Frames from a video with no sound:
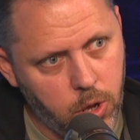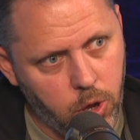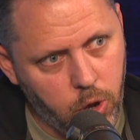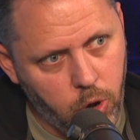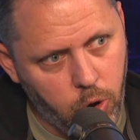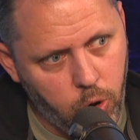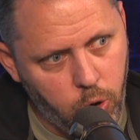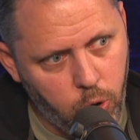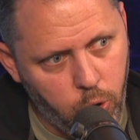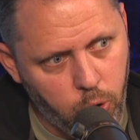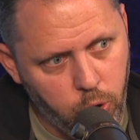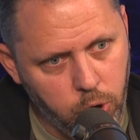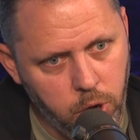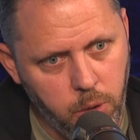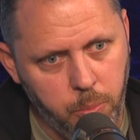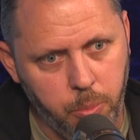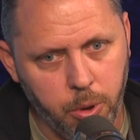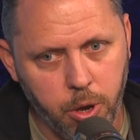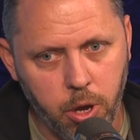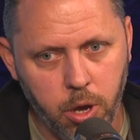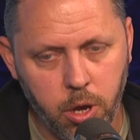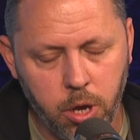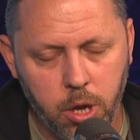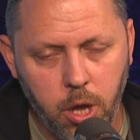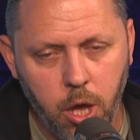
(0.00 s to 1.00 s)

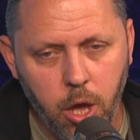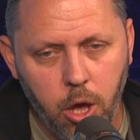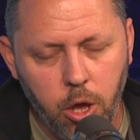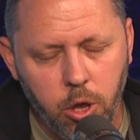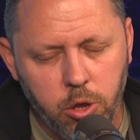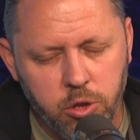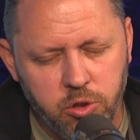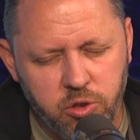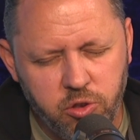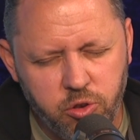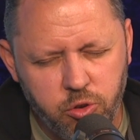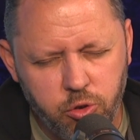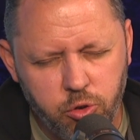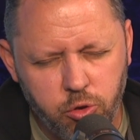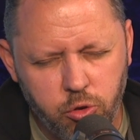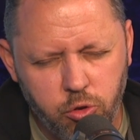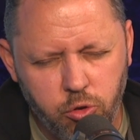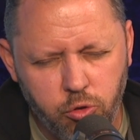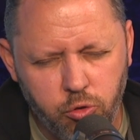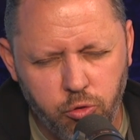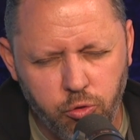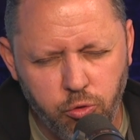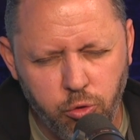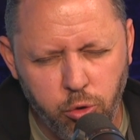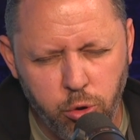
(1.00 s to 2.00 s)
Højbjerg
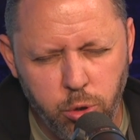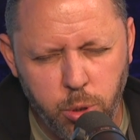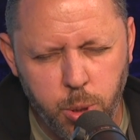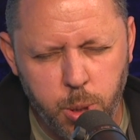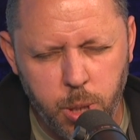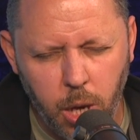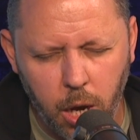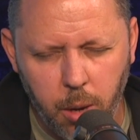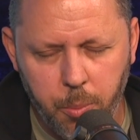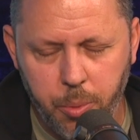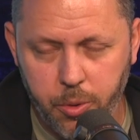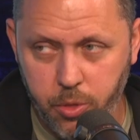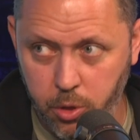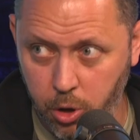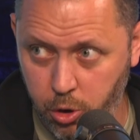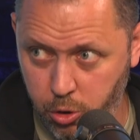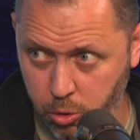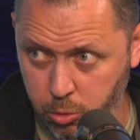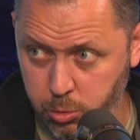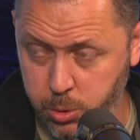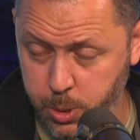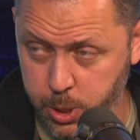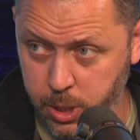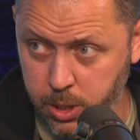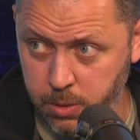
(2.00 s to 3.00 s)
screws up the whole
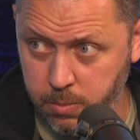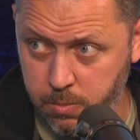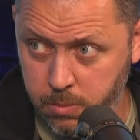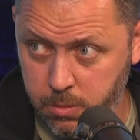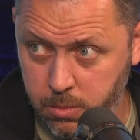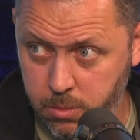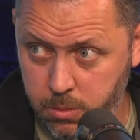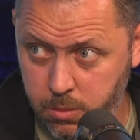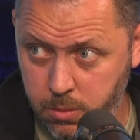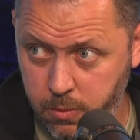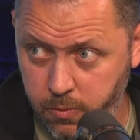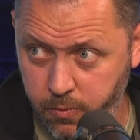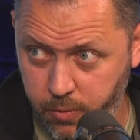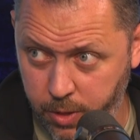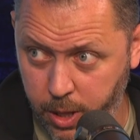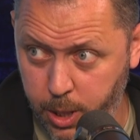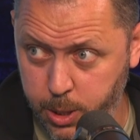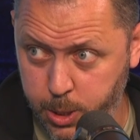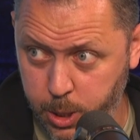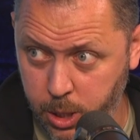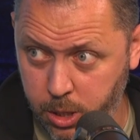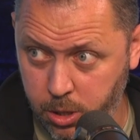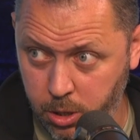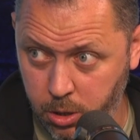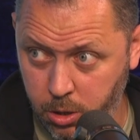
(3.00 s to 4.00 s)
team for that
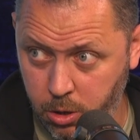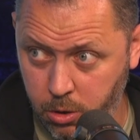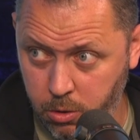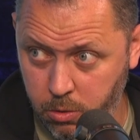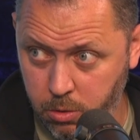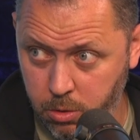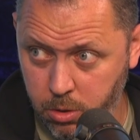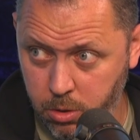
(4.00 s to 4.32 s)
second goal.